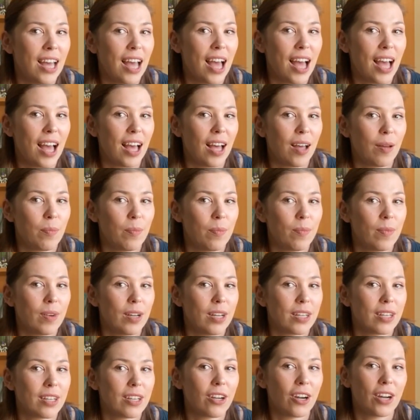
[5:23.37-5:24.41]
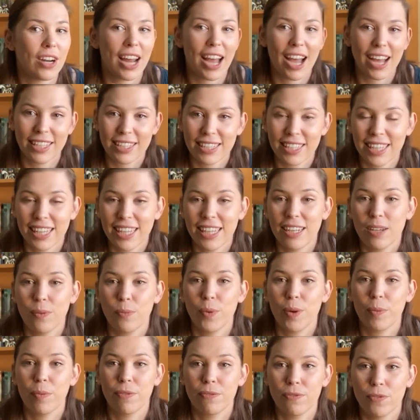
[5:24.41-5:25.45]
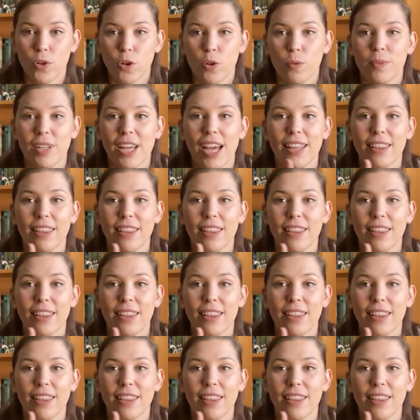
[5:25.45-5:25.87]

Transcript: um, got us in and we performed